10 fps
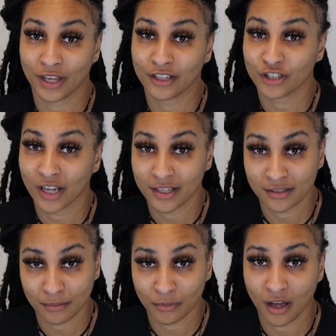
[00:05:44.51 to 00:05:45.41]
They
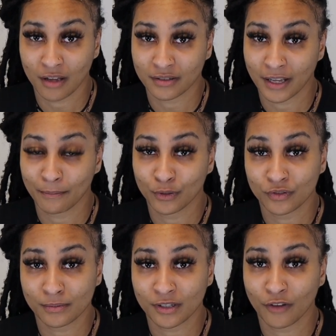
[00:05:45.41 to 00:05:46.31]
changed some laws, they
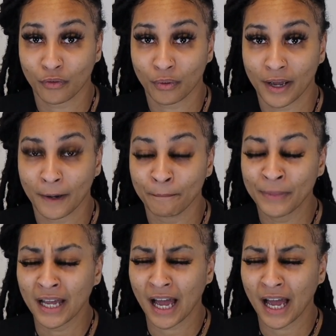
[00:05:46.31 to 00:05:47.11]
moved some stuff around.